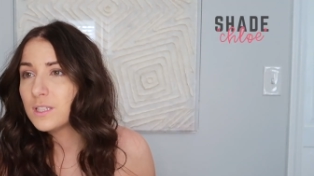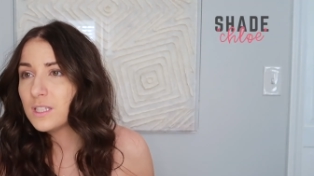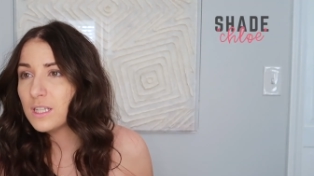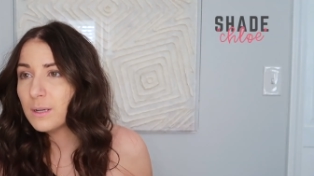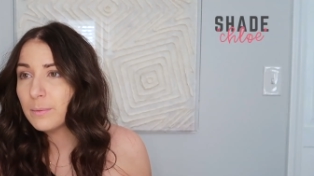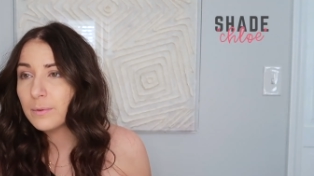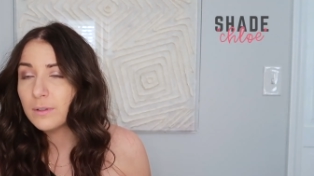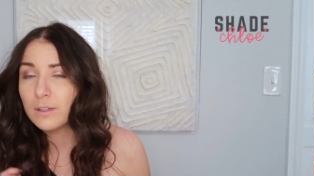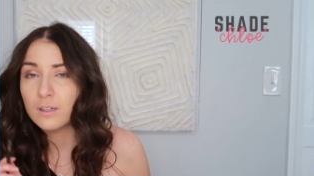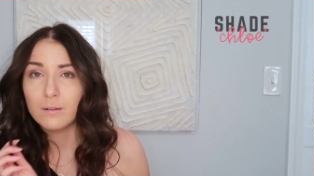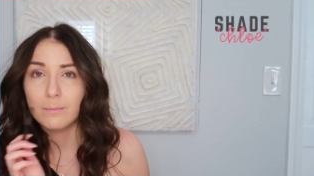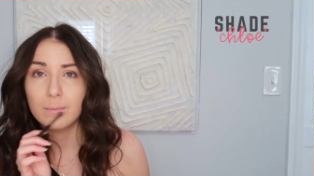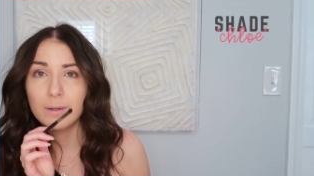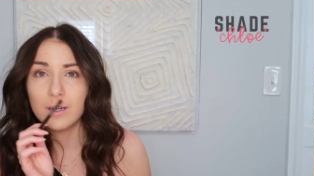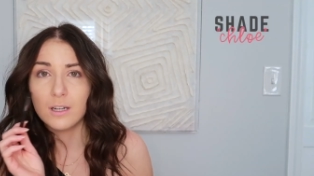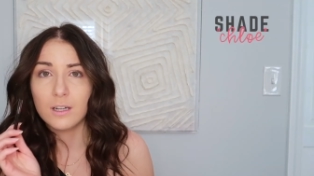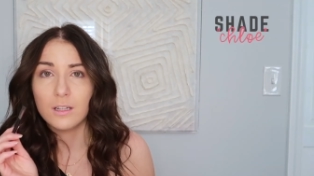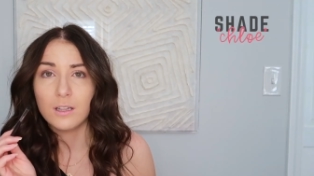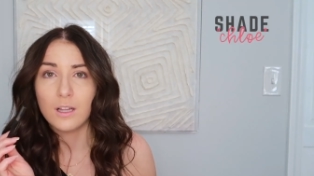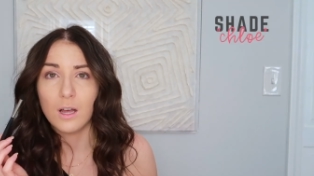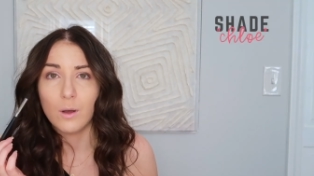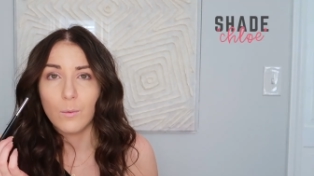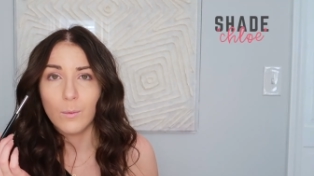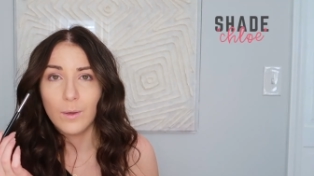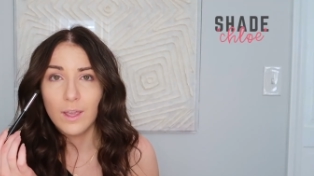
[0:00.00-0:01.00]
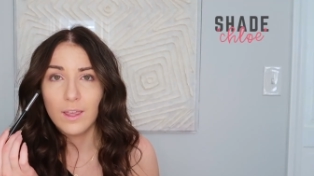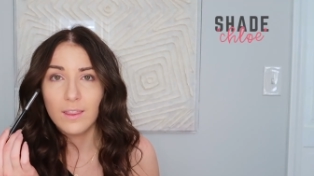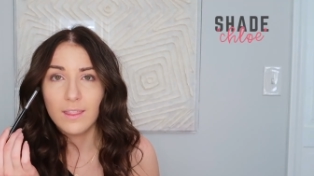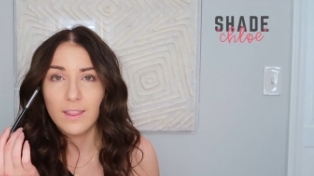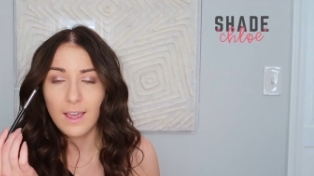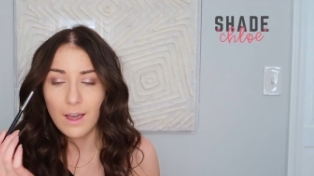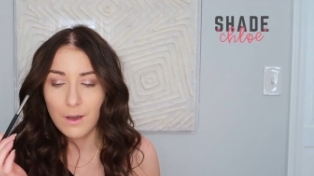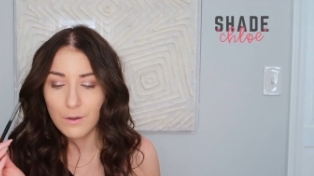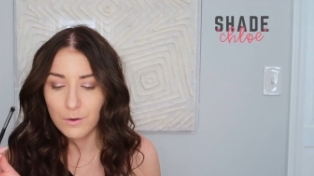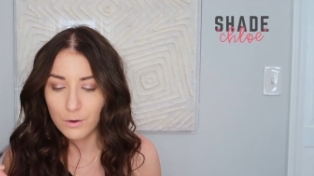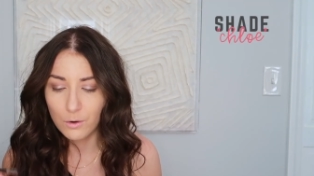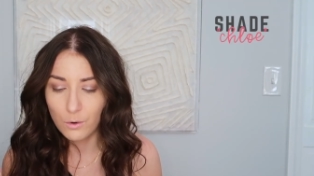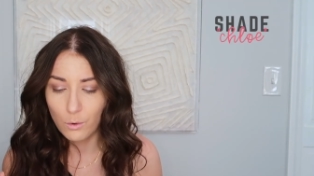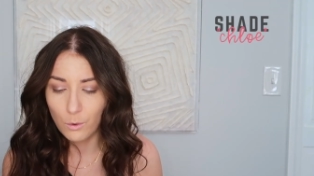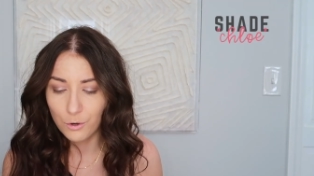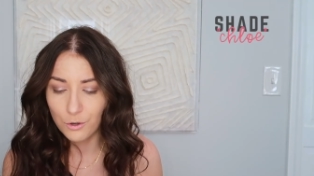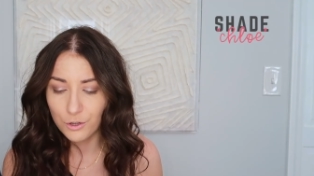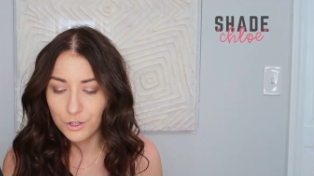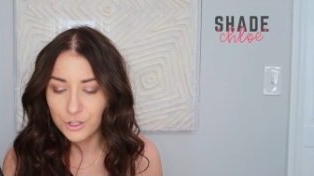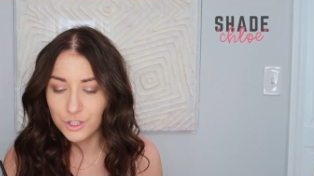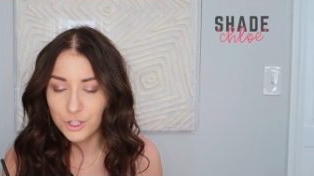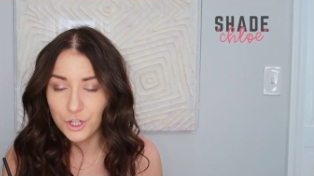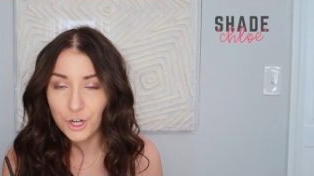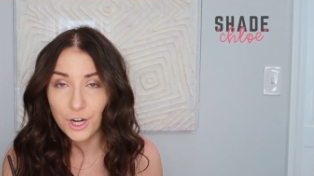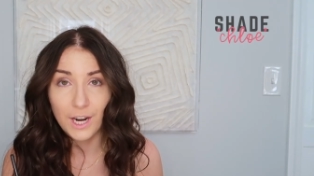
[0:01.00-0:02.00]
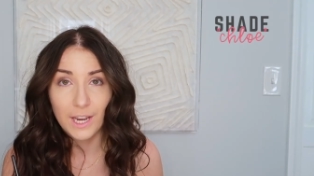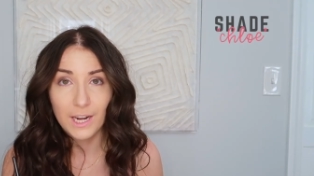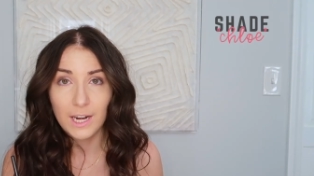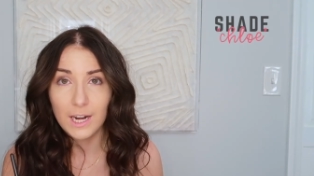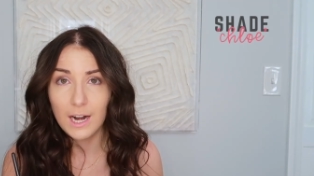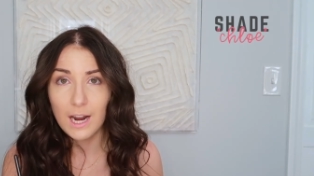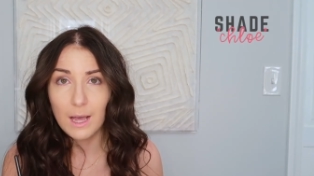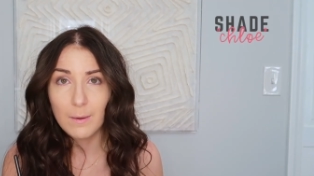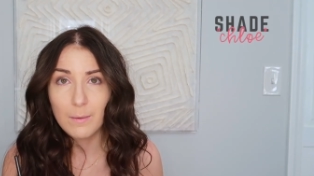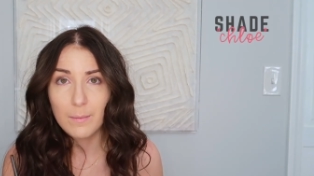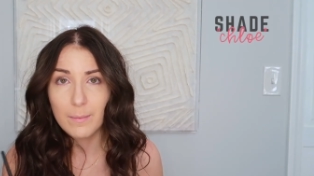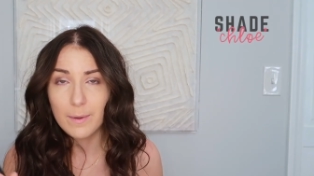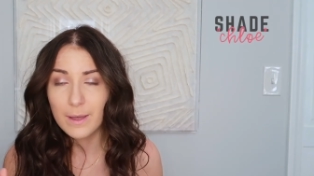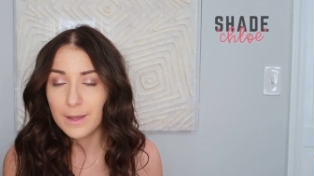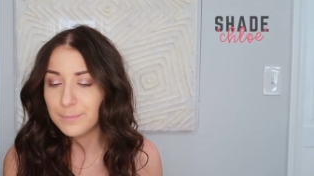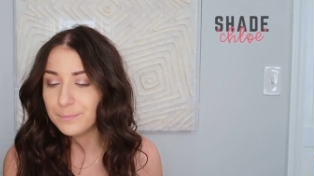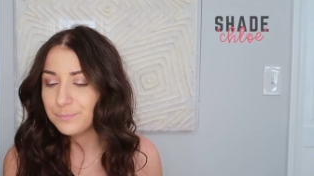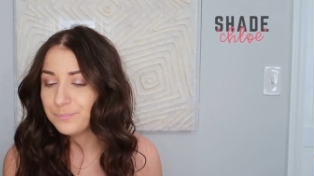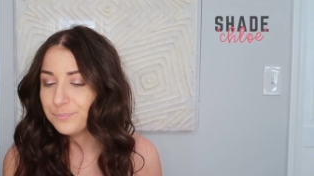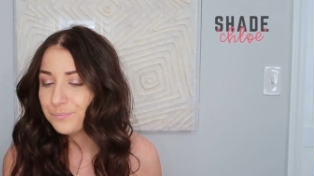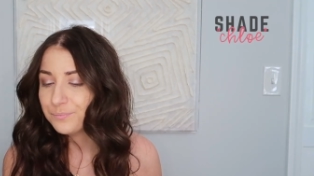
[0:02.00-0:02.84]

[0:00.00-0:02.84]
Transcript: dip a little bit of Chloe in the outer corner and darken it out a bit.